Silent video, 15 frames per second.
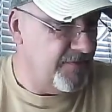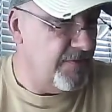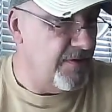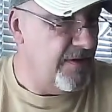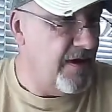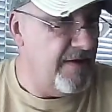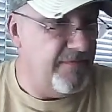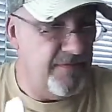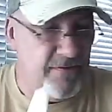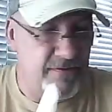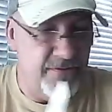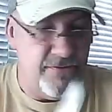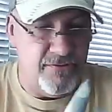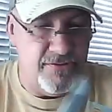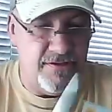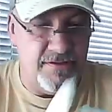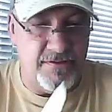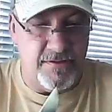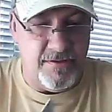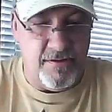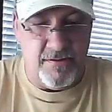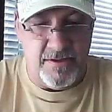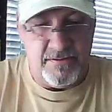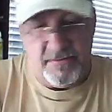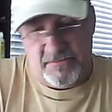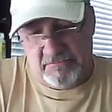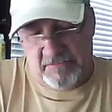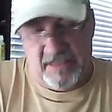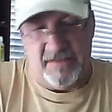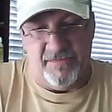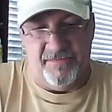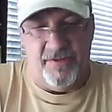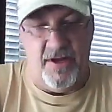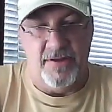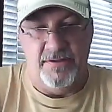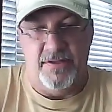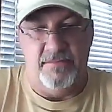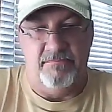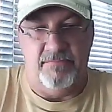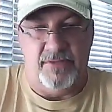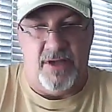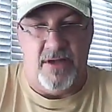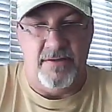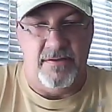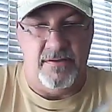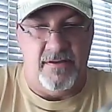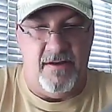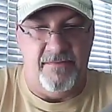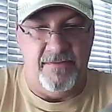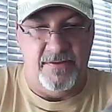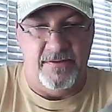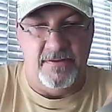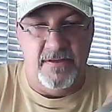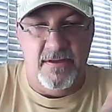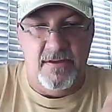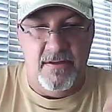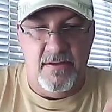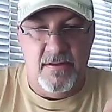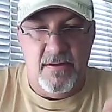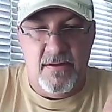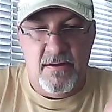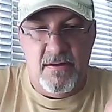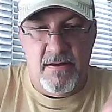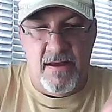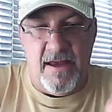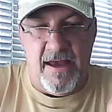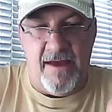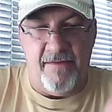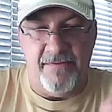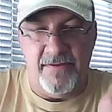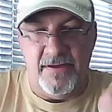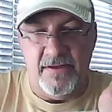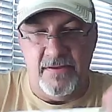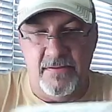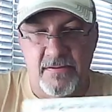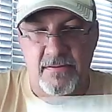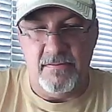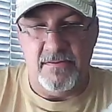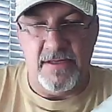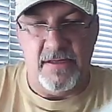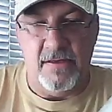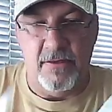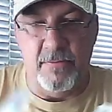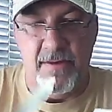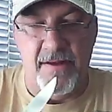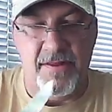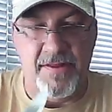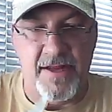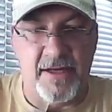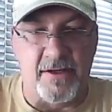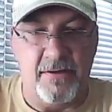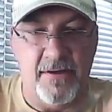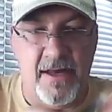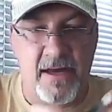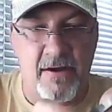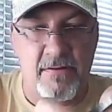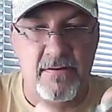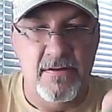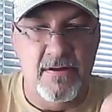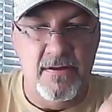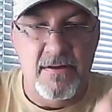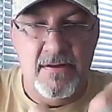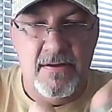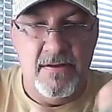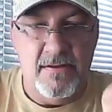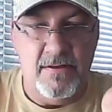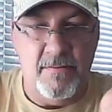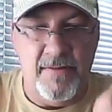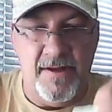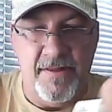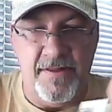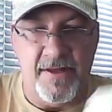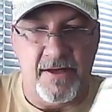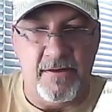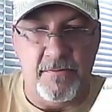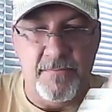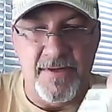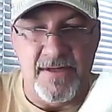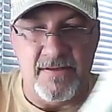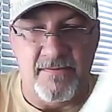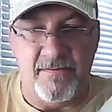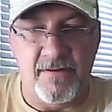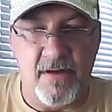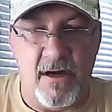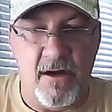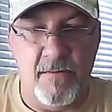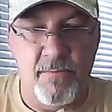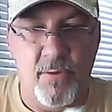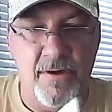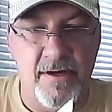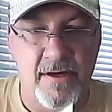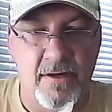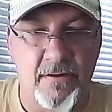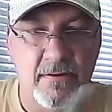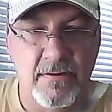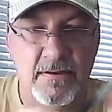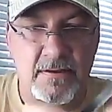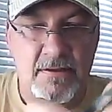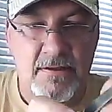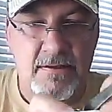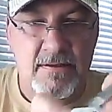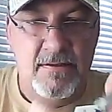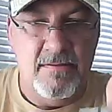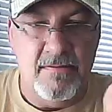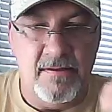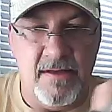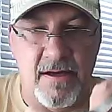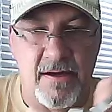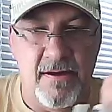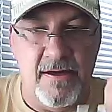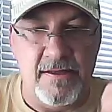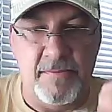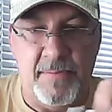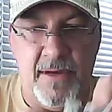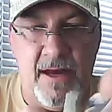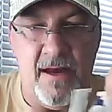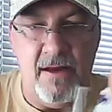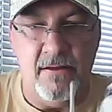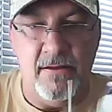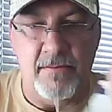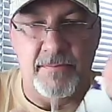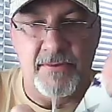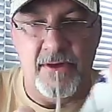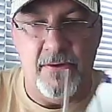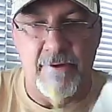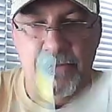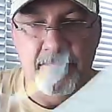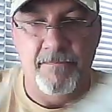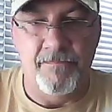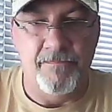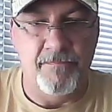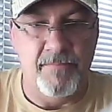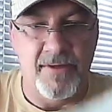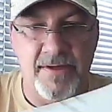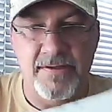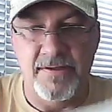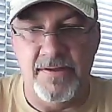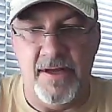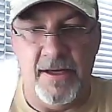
you're a knife enthusiast, you know that's fun. Just cutting stuff is half the getting a little bit thicker now. A little bit thicker piece of cardboard here. Got a nice pile up going, but